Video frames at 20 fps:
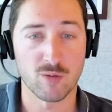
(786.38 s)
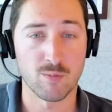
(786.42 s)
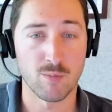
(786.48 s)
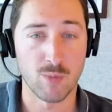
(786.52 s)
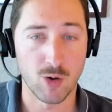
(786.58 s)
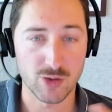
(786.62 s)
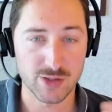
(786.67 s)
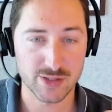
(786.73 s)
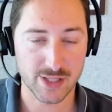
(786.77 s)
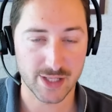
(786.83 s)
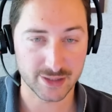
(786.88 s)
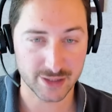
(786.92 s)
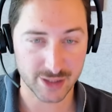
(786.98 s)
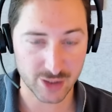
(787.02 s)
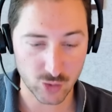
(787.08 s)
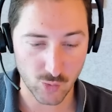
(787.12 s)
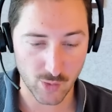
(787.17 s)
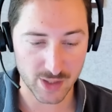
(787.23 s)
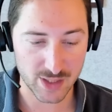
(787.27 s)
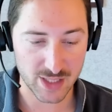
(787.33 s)
most likely
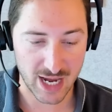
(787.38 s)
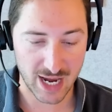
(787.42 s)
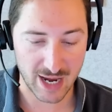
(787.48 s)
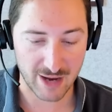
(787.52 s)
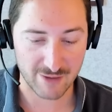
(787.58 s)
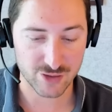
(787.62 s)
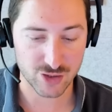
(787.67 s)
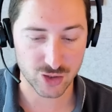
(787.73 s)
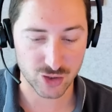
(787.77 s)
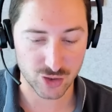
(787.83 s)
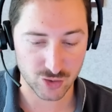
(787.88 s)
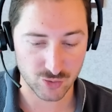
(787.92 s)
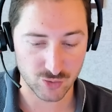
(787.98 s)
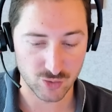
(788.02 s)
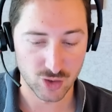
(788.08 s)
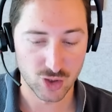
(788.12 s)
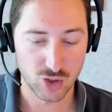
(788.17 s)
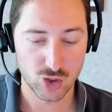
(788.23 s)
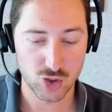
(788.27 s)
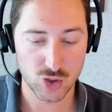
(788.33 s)
going to have to do
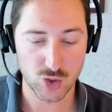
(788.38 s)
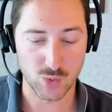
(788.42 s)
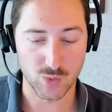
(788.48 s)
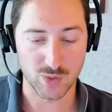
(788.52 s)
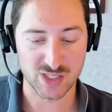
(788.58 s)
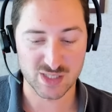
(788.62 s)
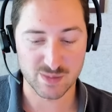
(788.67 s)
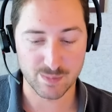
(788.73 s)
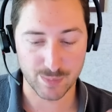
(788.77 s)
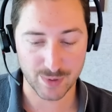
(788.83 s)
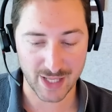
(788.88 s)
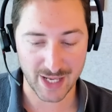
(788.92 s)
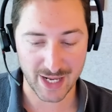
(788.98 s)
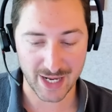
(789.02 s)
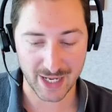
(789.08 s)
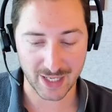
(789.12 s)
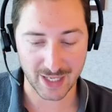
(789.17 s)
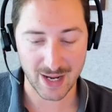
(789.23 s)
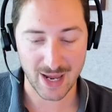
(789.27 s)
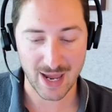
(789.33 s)
to
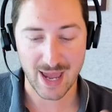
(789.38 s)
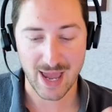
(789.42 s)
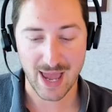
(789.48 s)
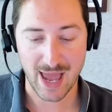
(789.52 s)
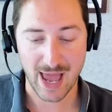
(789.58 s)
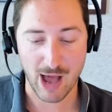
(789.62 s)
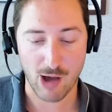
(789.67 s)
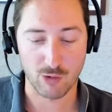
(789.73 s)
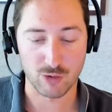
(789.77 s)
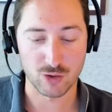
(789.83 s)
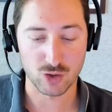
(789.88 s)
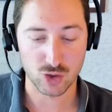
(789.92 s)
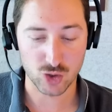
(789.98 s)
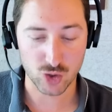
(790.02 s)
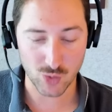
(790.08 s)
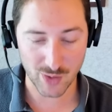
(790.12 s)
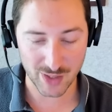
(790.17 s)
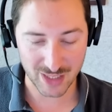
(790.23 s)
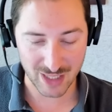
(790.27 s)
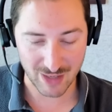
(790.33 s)
explain how you're
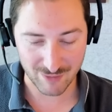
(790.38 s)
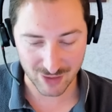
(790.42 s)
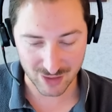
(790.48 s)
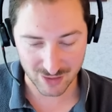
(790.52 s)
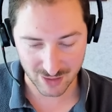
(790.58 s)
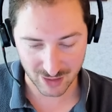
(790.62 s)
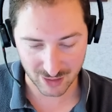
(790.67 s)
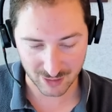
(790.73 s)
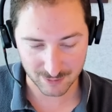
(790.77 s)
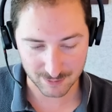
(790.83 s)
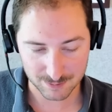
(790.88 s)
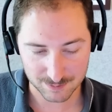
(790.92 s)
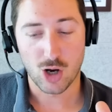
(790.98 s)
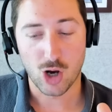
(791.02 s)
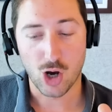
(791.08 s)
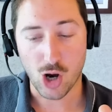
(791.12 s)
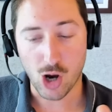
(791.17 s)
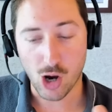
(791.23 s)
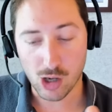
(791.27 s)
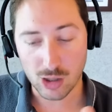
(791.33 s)
doing everything.
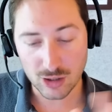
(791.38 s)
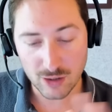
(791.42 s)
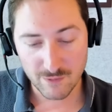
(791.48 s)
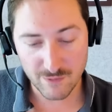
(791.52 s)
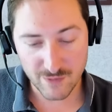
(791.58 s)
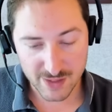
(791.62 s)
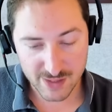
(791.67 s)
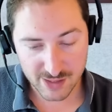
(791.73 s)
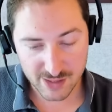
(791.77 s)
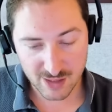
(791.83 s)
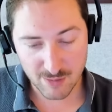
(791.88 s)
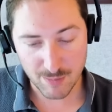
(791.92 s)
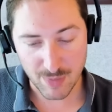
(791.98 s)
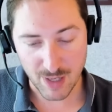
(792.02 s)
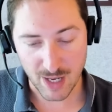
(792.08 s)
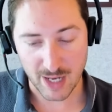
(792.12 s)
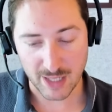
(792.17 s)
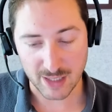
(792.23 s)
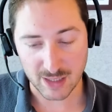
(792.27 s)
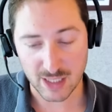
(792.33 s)
All of this
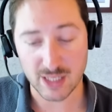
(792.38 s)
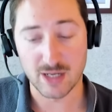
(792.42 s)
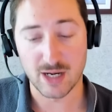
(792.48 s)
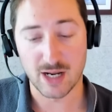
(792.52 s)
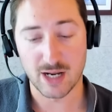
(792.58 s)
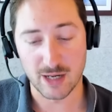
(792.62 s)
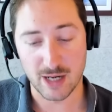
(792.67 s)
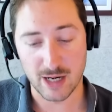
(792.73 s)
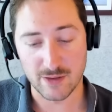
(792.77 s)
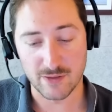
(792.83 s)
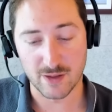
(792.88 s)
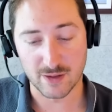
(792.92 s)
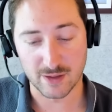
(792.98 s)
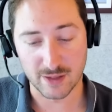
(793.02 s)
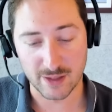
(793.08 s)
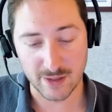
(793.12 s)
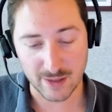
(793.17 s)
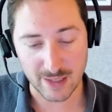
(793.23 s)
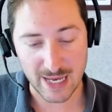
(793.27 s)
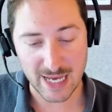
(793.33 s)
combined, and the
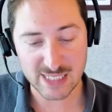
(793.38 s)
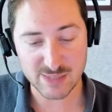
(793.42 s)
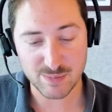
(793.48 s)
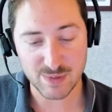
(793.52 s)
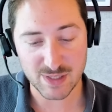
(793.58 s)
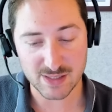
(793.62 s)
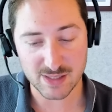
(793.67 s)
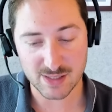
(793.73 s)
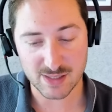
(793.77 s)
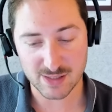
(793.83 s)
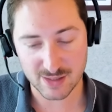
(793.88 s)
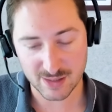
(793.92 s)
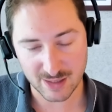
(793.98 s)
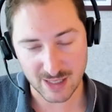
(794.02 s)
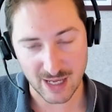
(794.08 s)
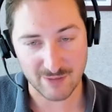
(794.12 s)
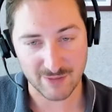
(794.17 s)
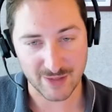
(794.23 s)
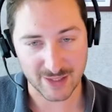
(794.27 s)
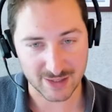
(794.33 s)
last piece is
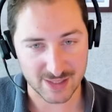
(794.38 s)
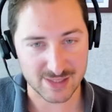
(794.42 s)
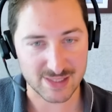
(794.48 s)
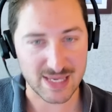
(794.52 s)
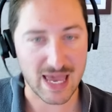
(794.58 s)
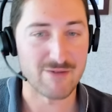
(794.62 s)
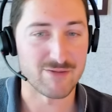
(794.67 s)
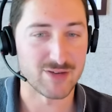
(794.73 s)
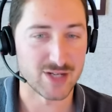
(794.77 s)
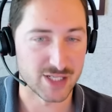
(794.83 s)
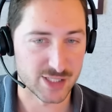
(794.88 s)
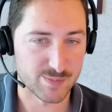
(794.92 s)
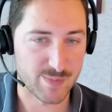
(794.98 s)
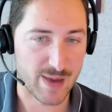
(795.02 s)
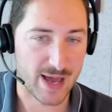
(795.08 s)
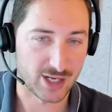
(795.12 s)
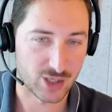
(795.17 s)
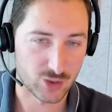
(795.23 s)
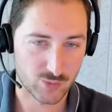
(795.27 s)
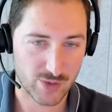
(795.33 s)
kind of like this evidence
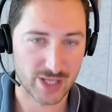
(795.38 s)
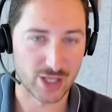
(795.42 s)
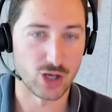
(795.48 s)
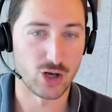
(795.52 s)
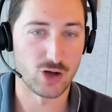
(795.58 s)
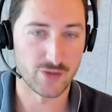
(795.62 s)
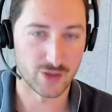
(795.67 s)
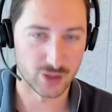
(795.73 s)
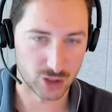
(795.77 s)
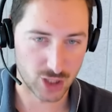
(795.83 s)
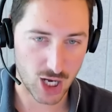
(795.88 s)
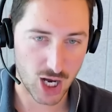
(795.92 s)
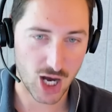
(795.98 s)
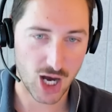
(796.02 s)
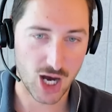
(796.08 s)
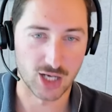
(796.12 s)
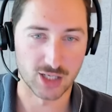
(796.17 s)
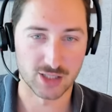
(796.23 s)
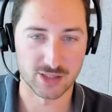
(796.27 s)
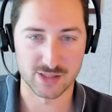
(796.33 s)
packet, right? All the
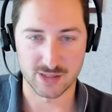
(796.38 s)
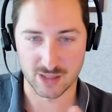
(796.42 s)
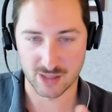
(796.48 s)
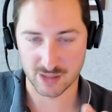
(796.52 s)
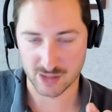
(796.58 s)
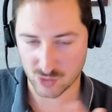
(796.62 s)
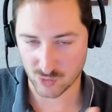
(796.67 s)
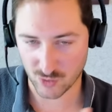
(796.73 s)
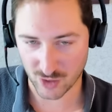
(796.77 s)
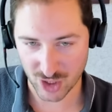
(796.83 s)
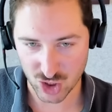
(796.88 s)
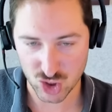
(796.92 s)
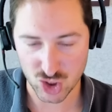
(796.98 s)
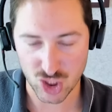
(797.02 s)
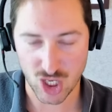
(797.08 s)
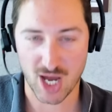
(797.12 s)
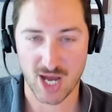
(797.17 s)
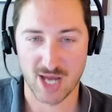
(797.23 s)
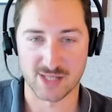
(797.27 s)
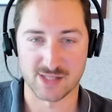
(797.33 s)
logs, the
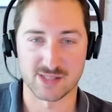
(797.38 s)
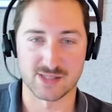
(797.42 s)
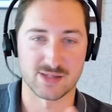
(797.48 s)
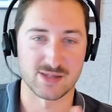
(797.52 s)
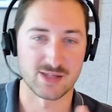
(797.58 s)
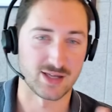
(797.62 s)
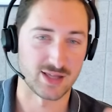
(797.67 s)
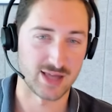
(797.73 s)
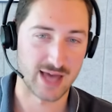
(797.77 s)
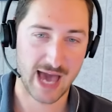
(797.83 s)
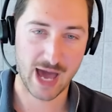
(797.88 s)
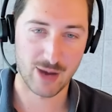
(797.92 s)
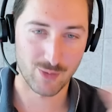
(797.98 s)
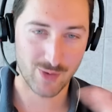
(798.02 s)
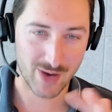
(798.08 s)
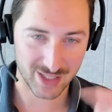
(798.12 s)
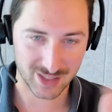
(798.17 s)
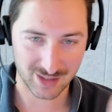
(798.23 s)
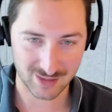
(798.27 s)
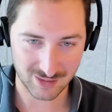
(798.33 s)
screenshots, the how do
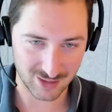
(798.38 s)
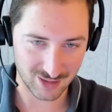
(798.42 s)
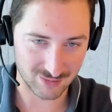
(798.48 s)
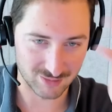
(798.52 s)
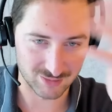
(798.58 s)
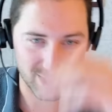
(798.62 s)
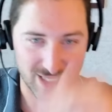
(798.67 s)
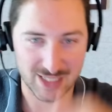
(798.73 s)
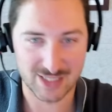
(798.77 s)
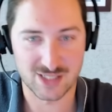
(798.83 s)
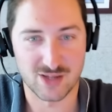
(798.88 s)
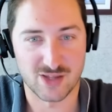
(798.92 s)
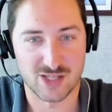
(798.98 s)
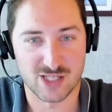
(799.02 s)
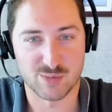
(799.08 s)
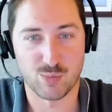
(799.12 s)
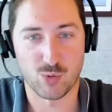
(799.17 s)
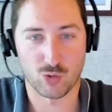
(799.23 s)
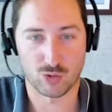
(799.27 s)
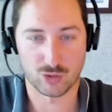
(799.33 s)
I, get to this
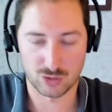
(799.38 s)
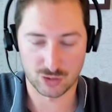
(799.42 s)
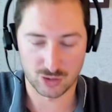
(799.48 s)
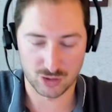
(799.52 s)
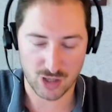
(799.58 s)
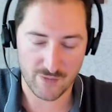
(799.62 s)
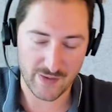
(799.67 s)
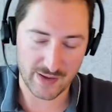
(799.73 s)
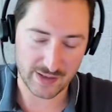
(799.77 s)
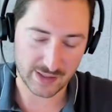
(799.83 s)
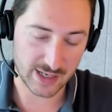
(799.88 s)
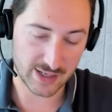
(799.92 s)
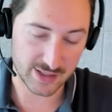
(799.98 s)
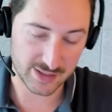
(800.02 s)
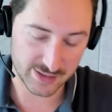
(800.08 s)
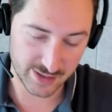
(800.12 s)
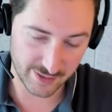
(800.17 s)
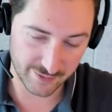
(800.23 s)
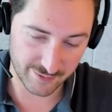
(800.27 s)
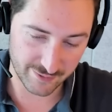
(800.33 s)
portal, all that kind of
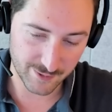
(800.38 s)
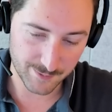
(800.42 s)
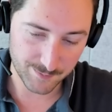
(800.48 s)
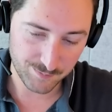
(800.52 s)
stuff.